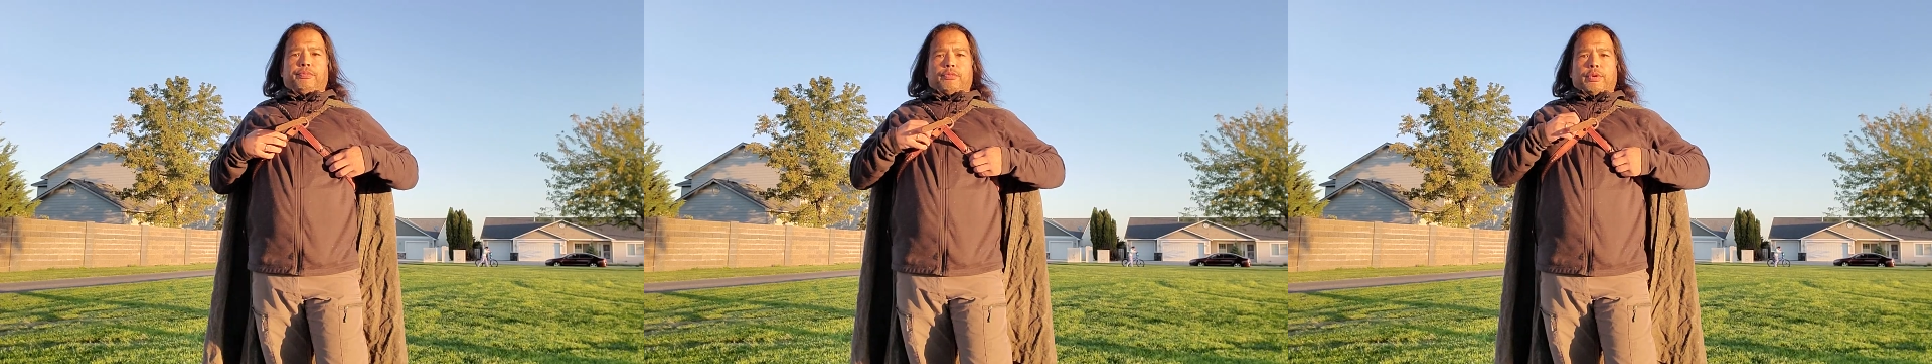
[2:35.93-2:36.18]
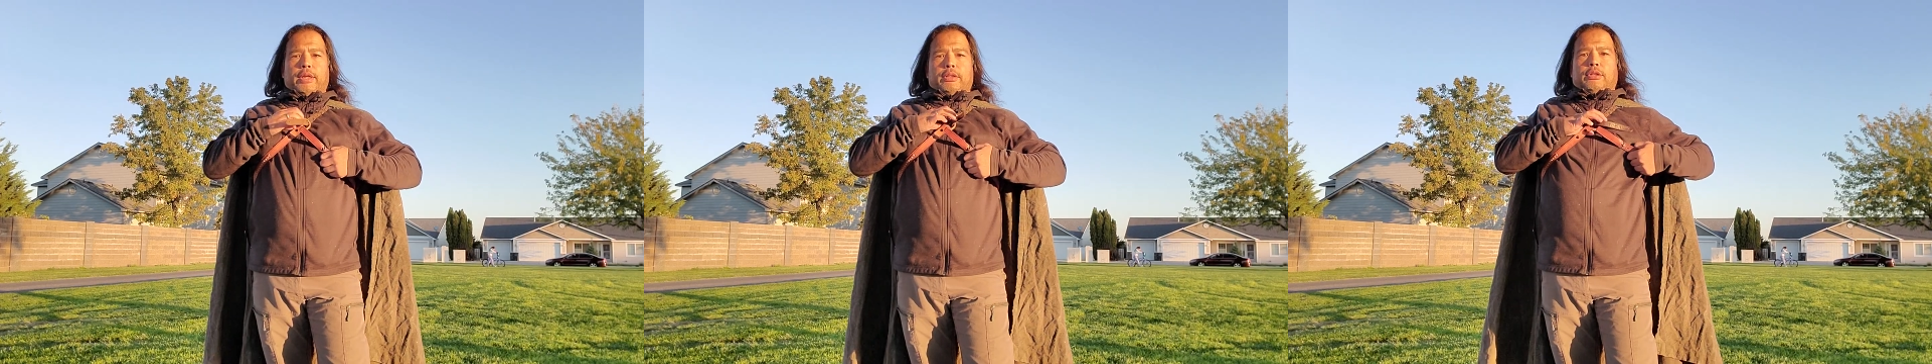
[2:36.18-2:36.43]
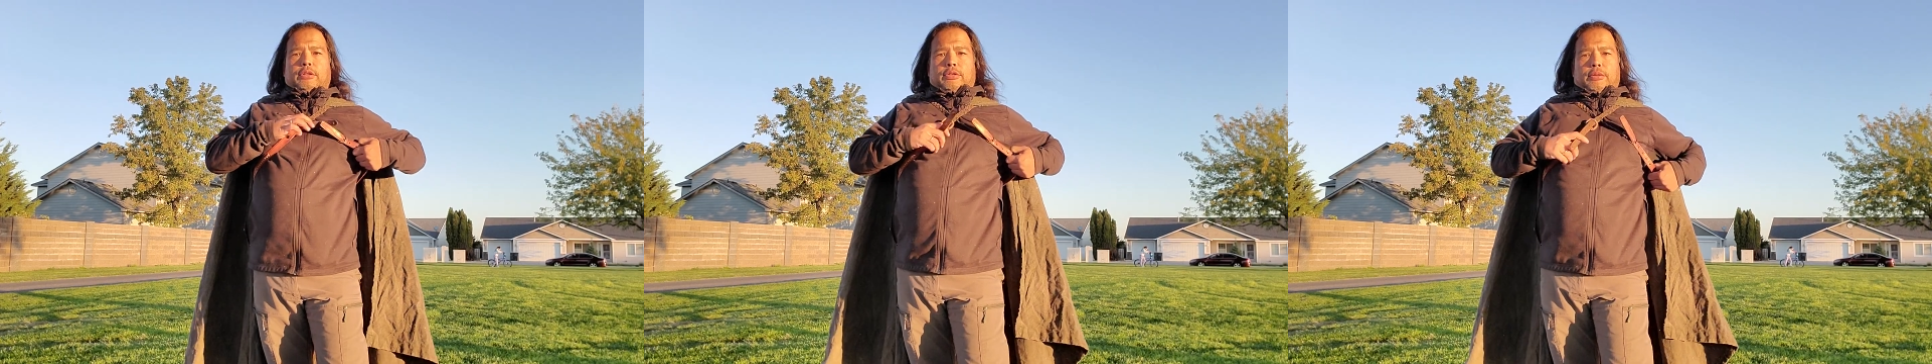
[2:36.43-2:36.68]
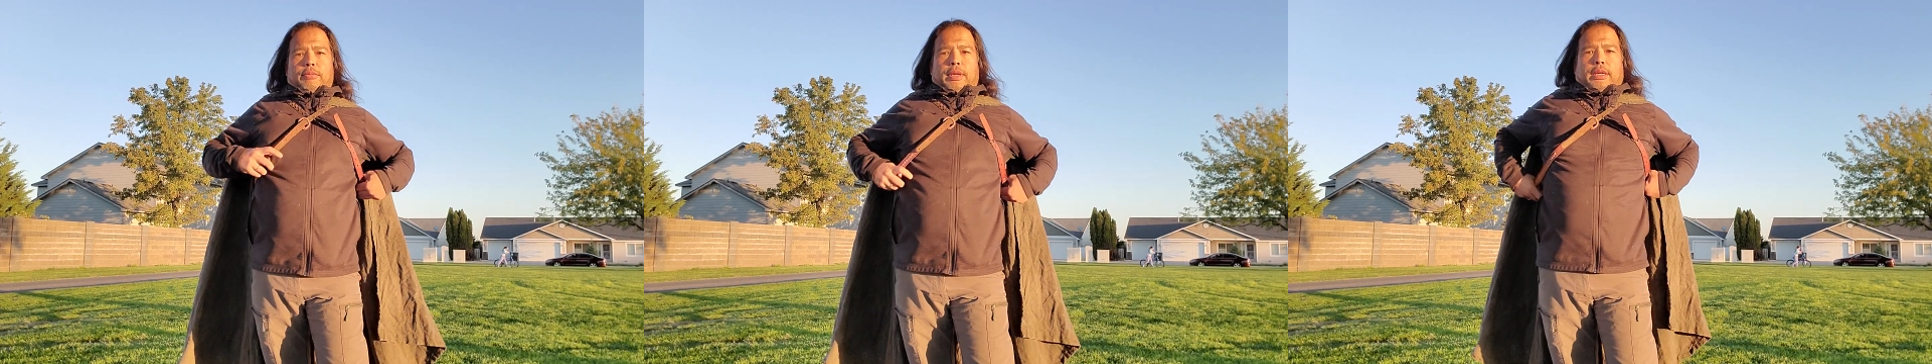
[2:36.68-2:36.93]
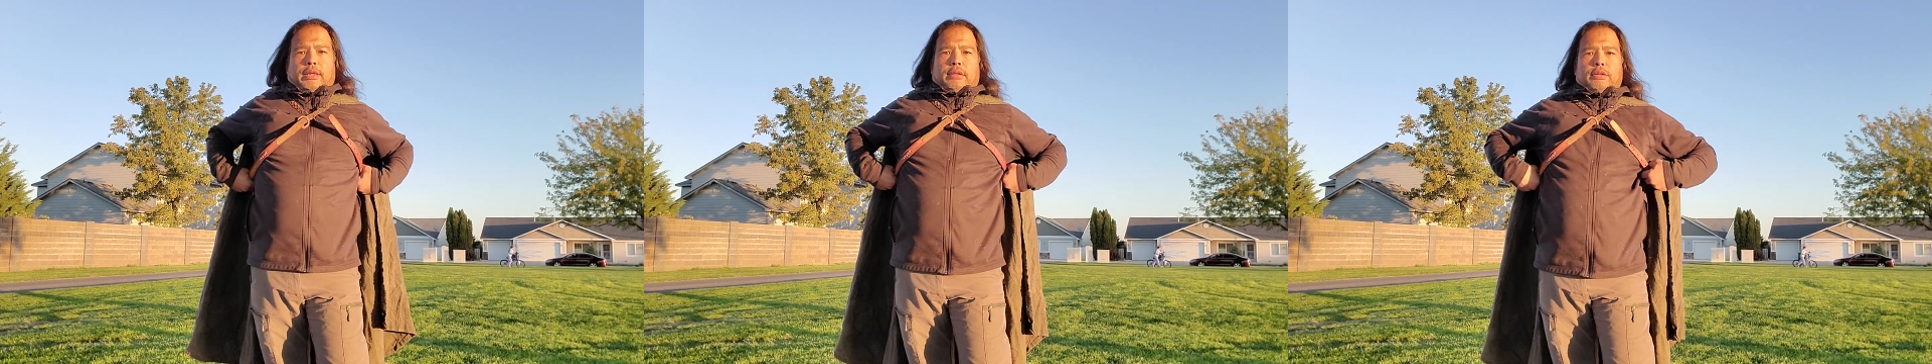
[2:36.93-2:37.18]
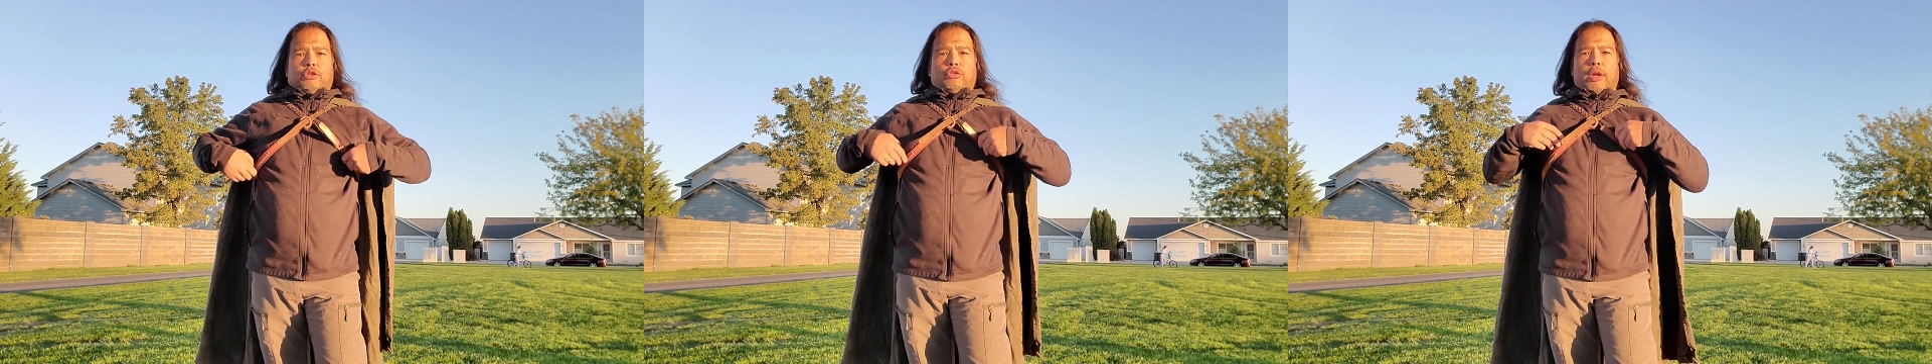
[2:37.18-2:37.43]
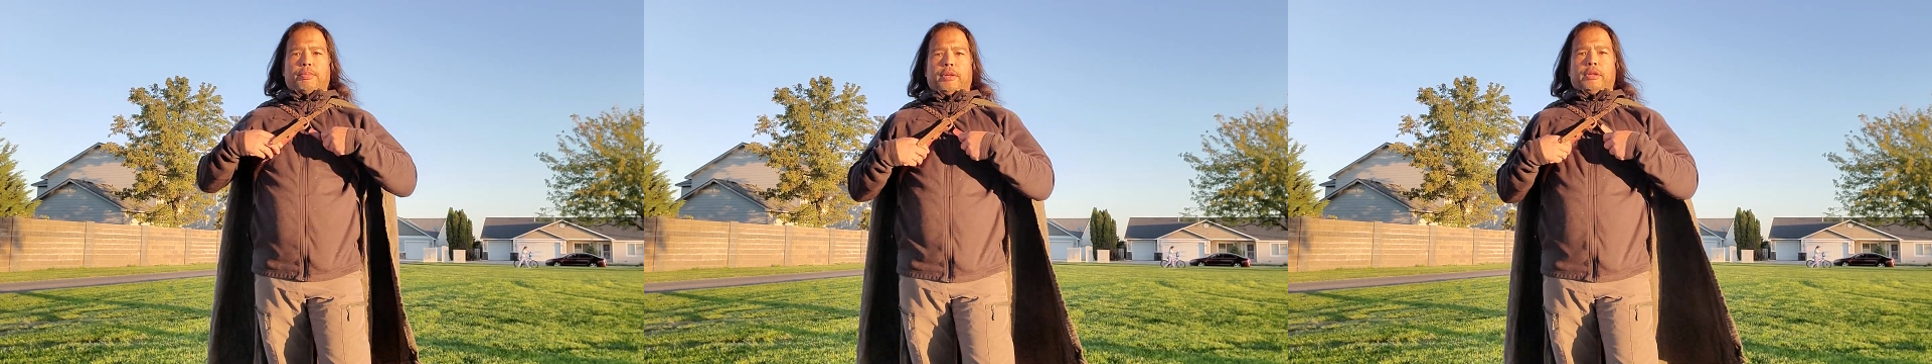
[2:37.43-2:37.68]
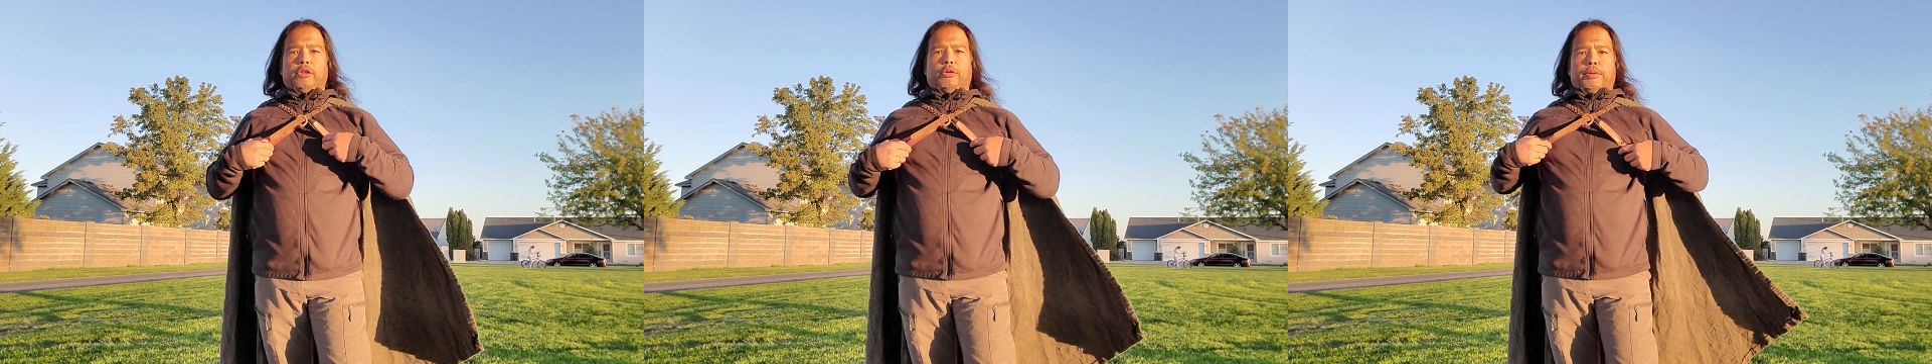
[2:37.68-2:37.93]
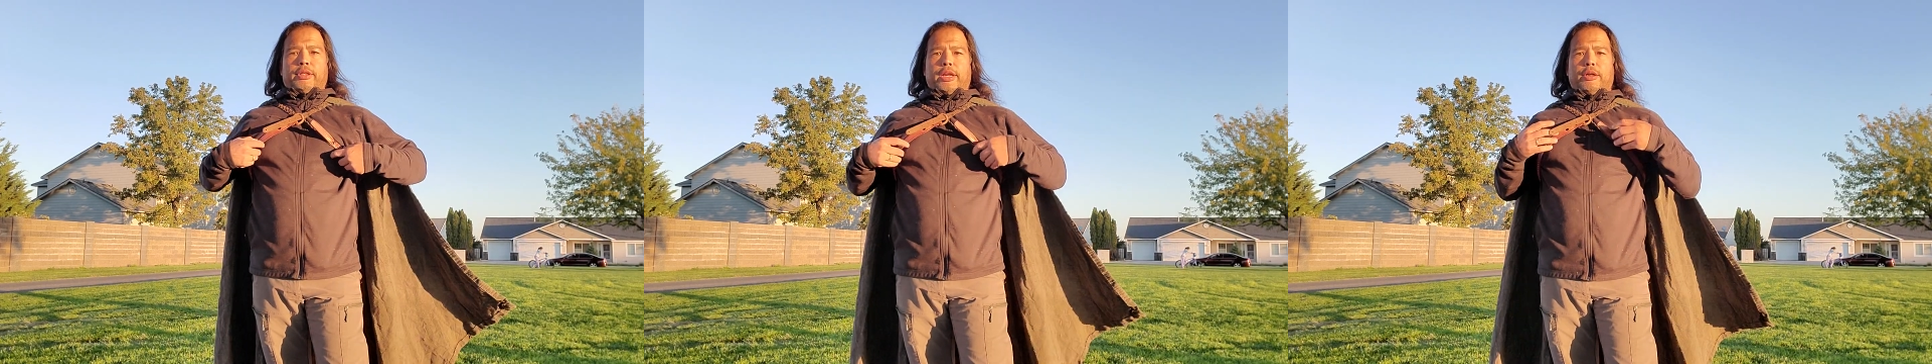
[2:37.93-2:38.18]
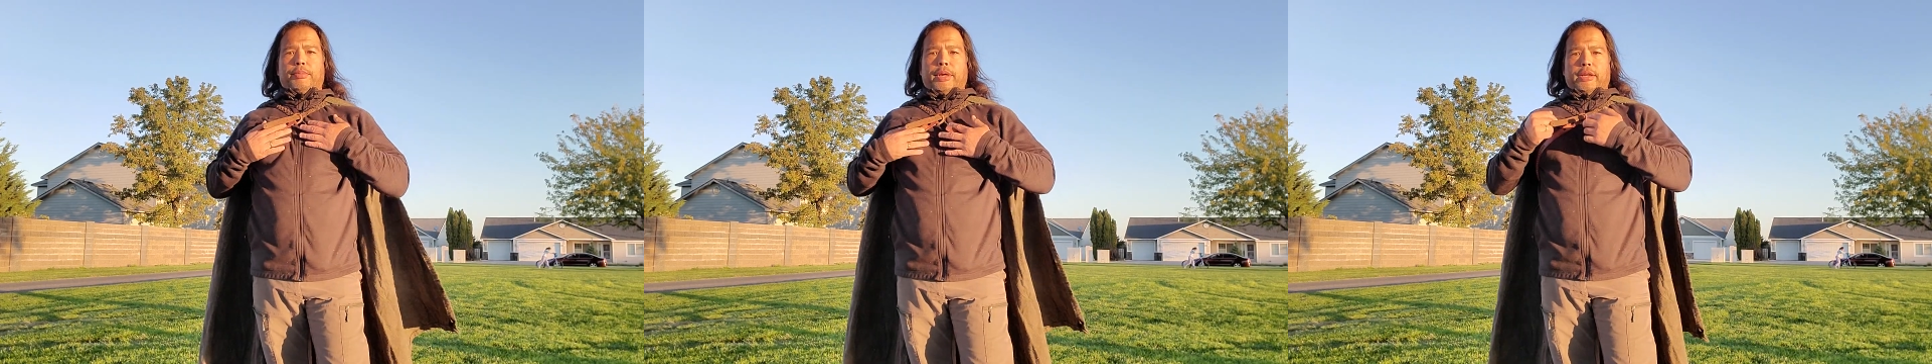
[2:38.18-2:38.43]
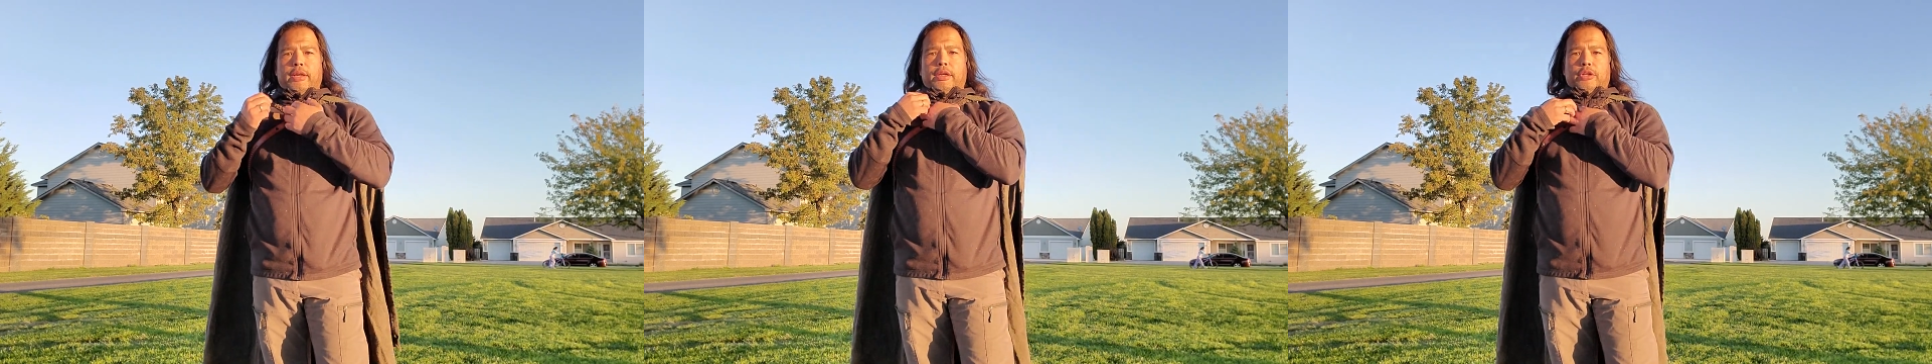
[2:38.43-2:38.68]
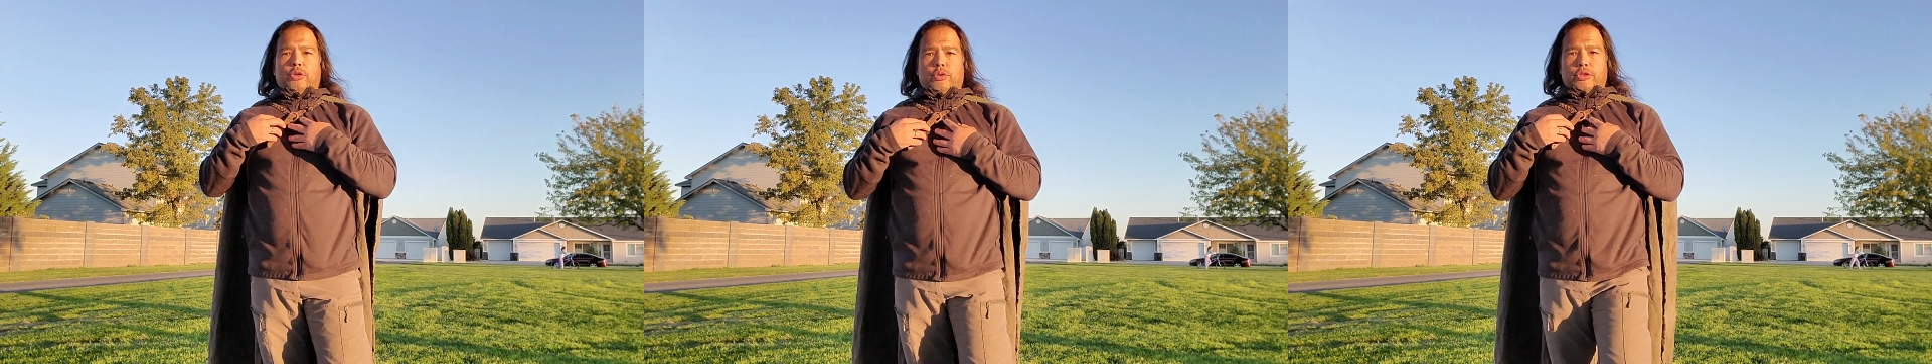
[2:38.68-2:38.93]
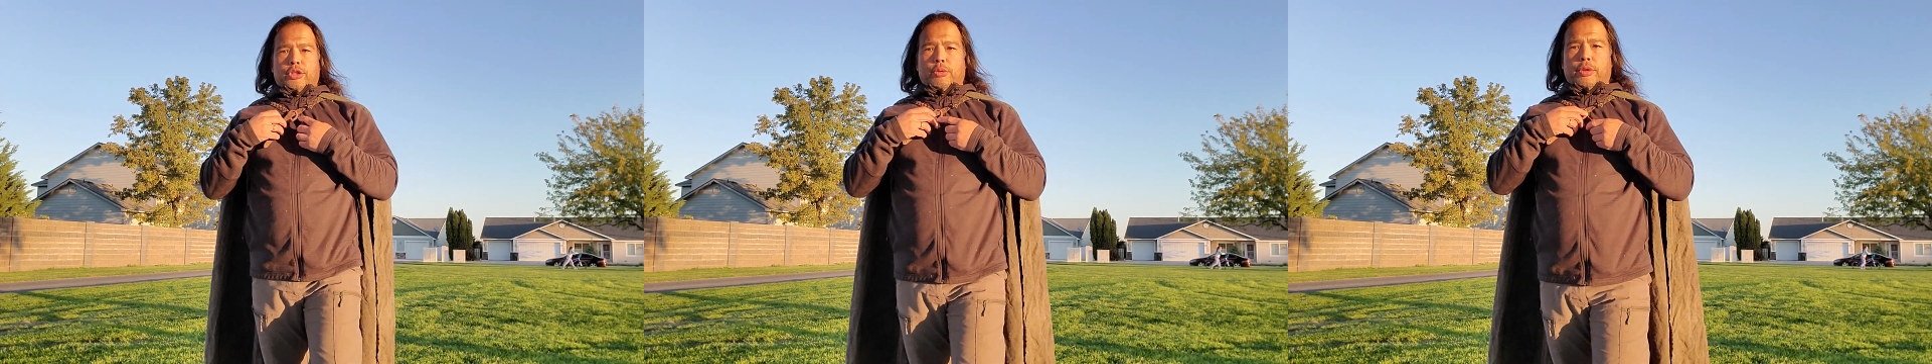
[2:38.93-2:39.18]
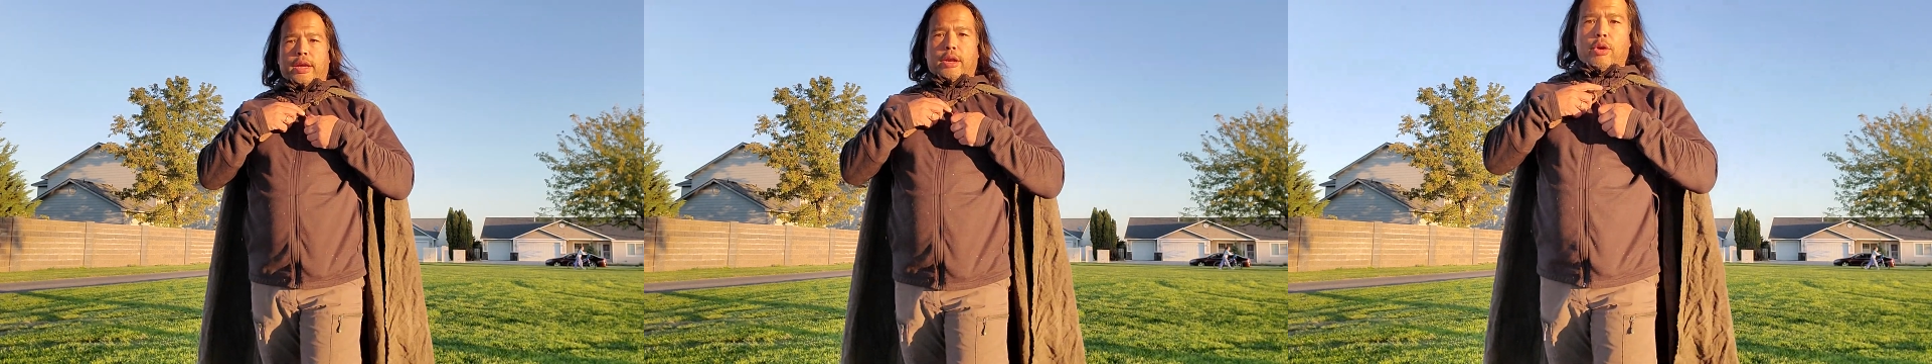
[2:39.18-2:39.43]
right, to make it strap in a little bit tighter. But you can see where that